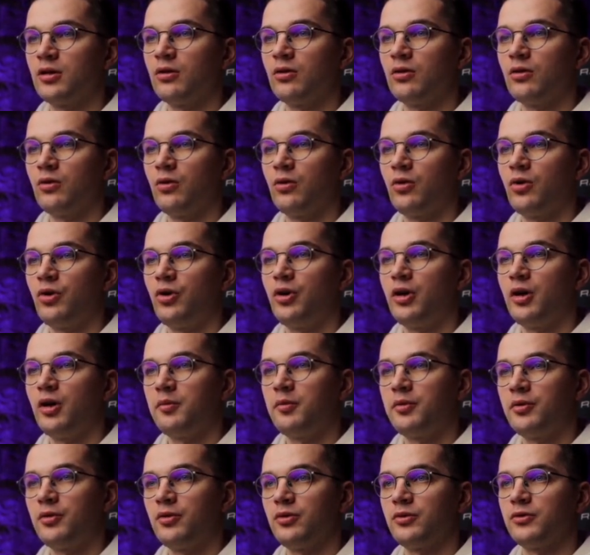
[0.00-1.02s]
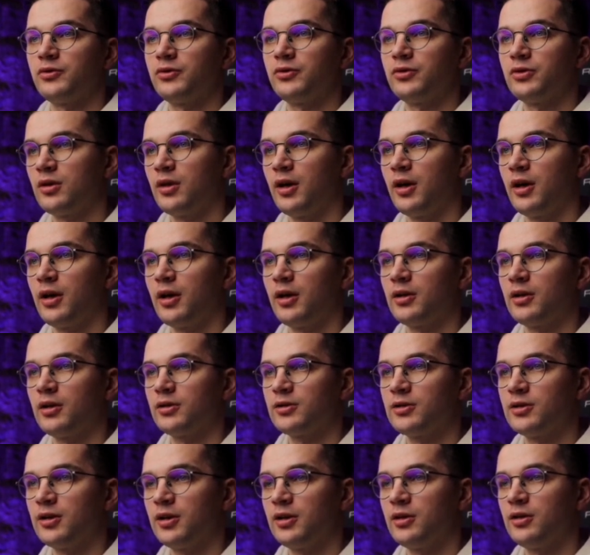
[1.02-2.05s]
or approved, and
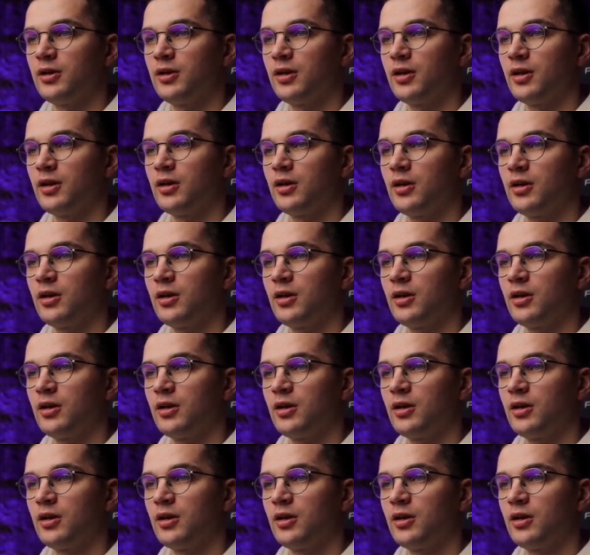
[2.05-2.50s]
set the